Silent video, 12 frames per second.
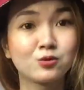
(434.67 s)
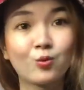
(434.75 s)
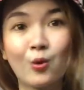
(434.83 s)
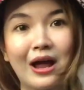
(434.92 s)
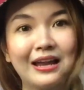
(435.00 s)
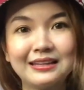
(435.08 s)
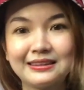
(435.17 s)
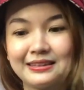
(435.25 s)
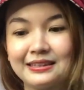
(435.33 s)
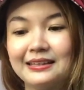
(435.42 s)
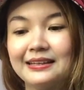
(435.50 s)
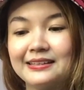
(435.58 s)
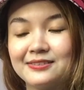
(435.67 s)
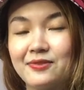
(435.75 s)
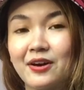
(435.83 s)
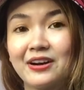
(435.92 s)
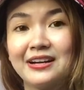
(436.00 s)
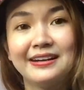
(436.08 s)
Its quality is
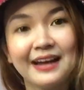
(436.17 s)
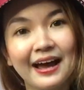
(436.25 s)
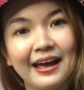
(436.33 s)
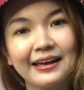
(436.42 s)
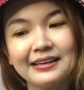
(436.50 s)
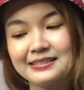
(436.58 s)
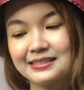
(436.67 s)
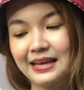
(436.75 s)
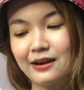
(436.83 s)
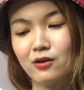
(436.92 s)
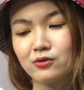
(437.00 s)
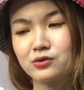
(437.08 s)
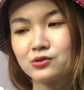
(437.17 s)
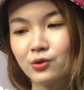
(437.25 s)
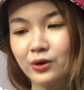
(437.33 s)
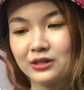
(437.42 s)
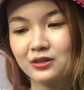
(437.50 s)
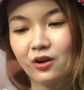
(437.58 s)
very nice and
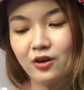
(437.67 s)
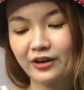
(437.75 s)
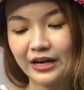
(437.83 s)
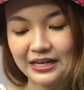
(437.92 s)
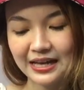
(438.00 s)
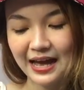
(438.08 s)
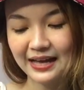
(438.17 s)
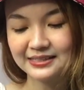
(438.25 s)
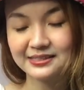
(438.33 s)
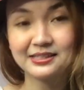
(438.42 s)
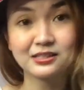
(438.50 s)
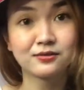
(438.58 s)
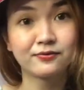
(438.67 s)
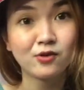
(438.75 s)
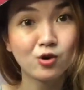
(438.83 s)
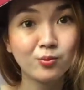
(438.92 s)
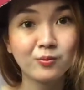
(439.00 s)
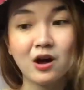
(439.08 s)
also it already has this
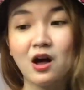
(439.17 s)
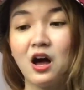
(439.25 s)
foam